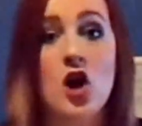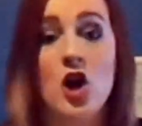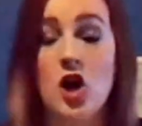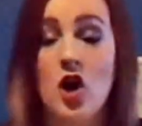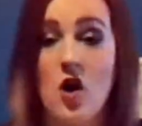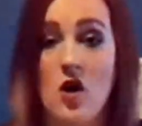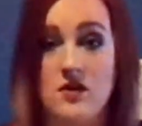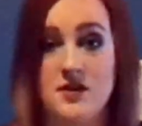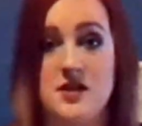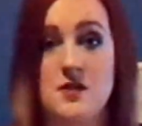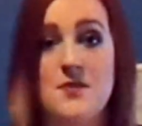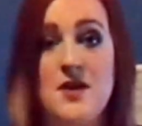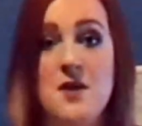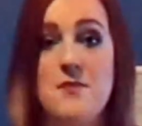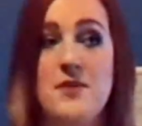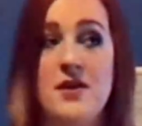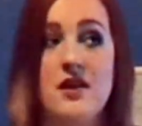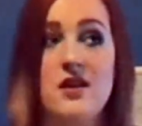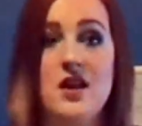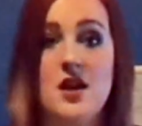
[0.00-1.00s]
her
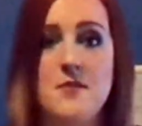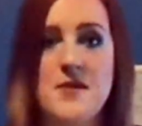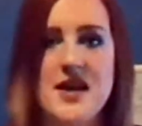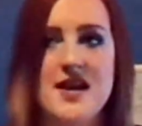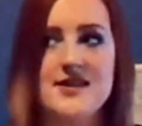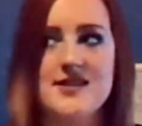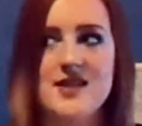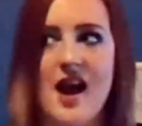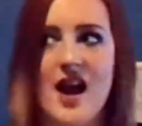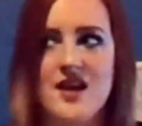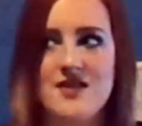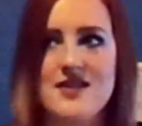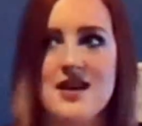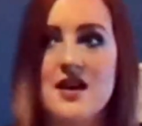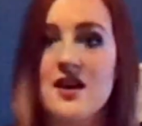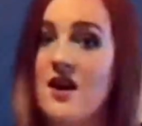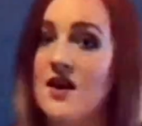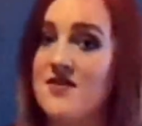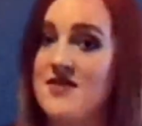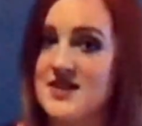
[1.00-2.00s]
ultimate ability because I
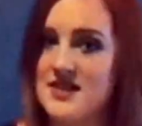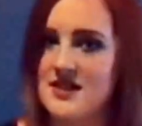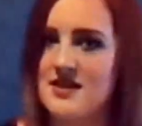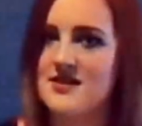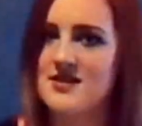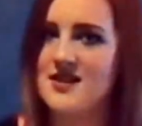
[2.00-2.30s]
think this is